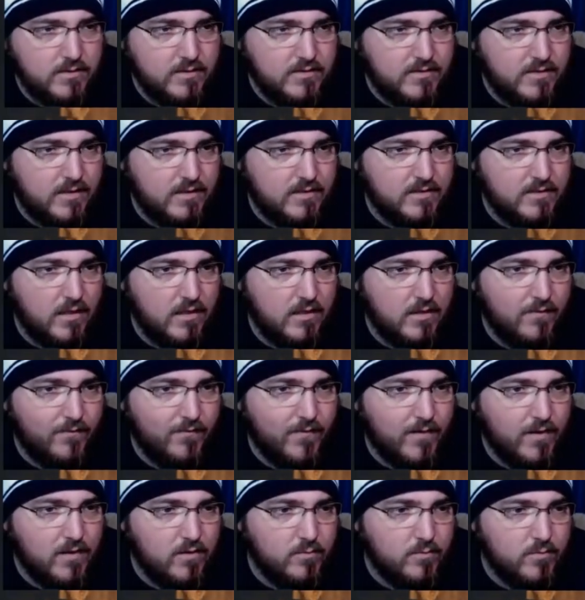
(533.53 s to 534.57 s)
it says
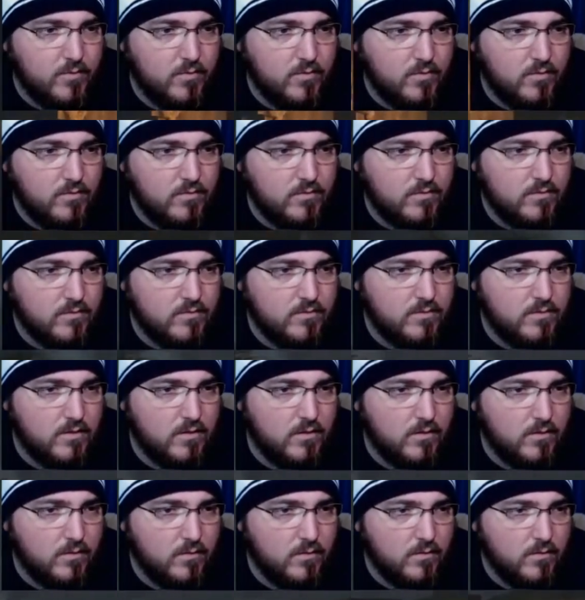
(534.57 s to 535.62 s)
unavailable.
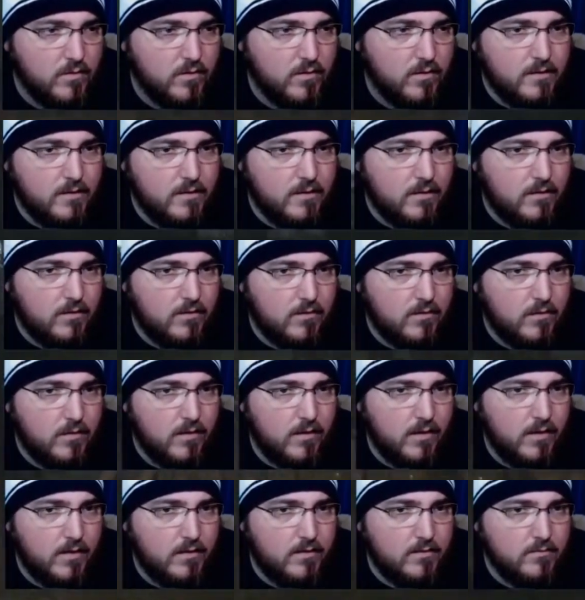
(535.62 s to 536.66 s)
So,
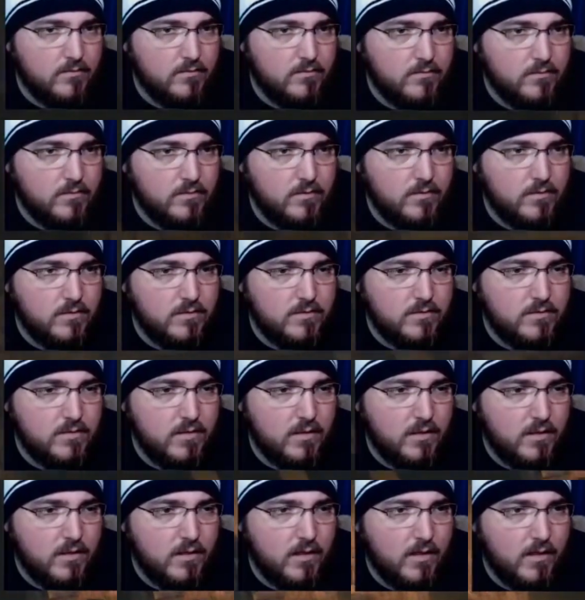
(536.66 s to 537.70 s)
alright, well, let's
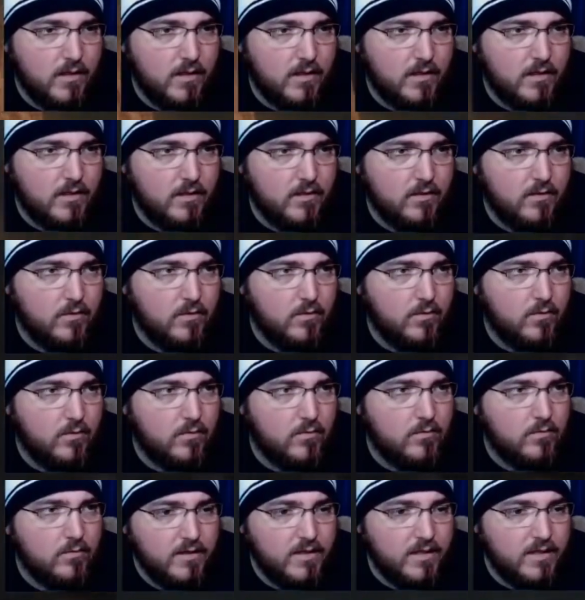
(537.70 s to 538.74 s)
see, I gotta go,
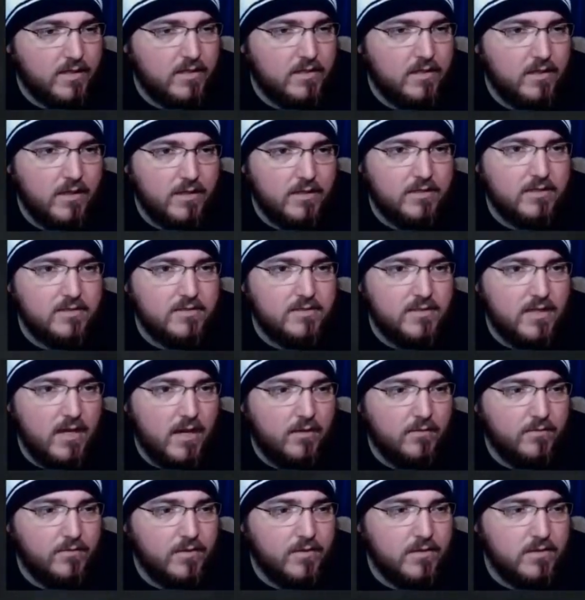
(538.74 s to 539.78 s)
did click the
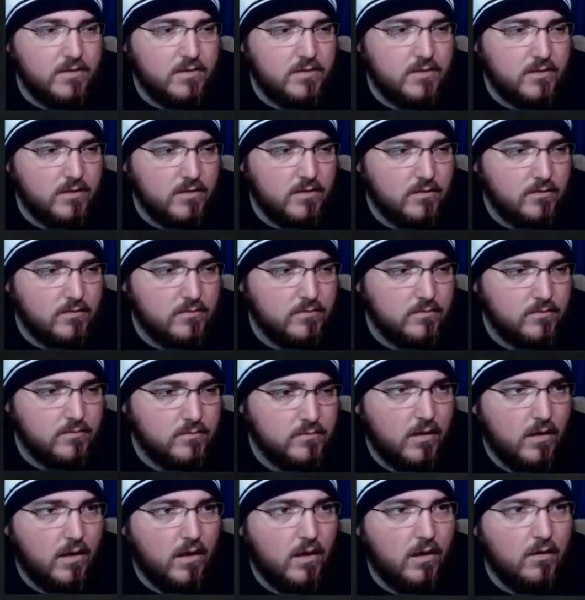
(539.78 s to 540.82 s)
salvage, so,
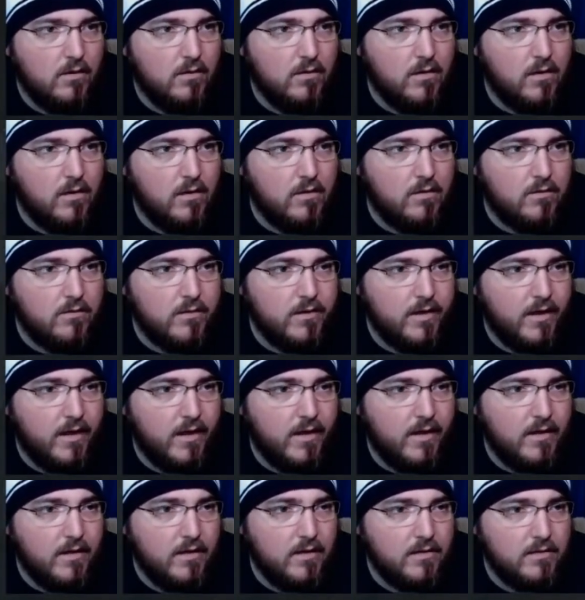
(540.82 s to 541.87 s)
oh,
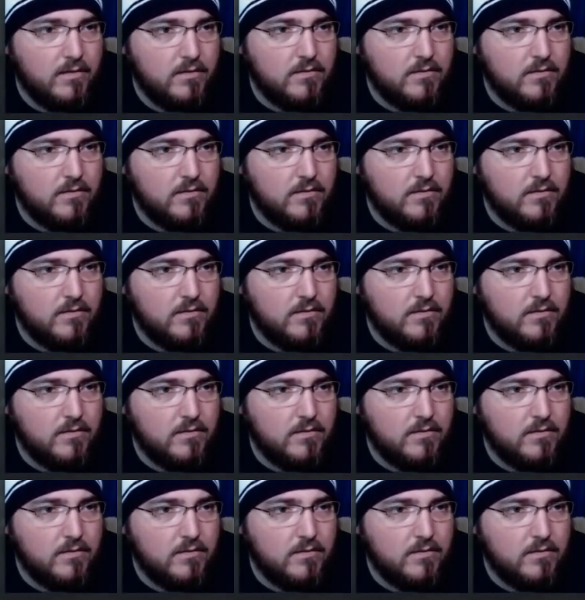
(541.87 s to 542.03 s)
okay. I like the